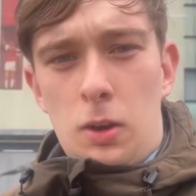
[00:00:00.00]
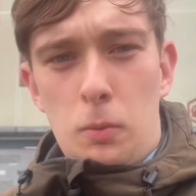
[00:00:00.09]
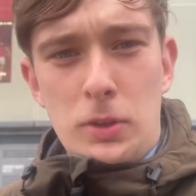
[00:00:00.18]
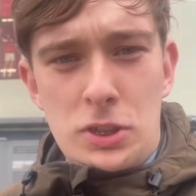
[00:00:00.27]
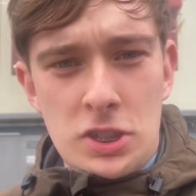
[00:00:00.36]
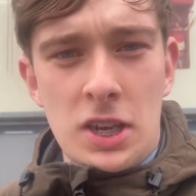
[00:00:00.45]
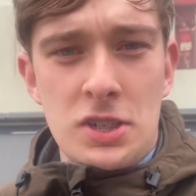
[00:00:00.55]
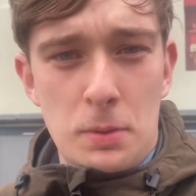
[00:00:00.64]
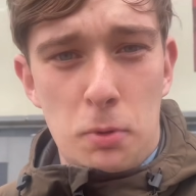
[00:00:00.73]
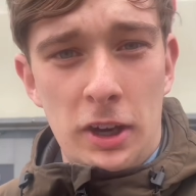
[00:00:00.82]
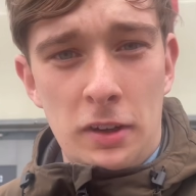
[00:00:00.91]
which is
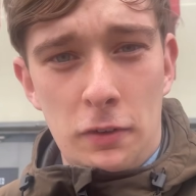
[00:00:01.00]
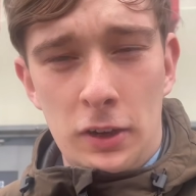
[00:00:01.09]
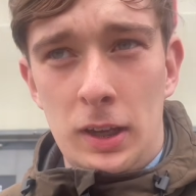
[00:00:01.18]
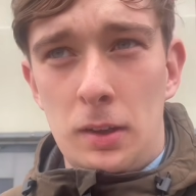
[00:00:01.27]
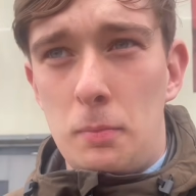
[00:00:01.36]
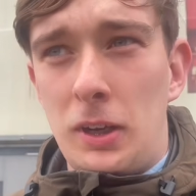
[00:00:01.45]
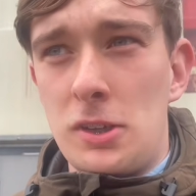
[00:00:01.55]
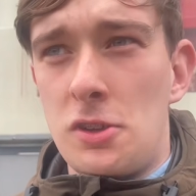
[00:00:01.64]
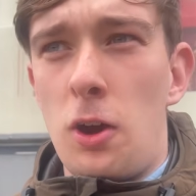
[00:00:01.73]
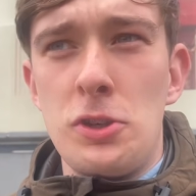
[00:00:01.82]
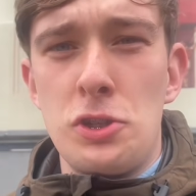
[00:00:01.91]
actually pretty funny
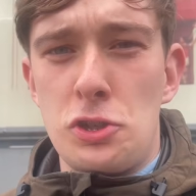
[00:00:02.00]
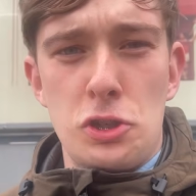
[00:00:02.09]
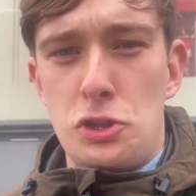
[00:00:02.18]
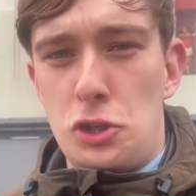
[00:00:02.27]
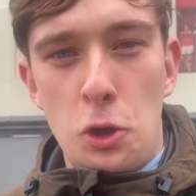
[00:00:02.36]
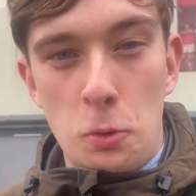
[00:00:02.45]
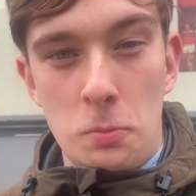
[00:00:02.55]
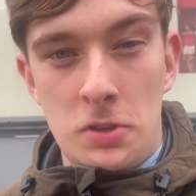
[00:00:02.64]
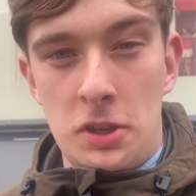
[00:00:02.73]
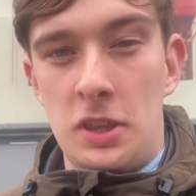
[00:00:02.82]
because I just assumed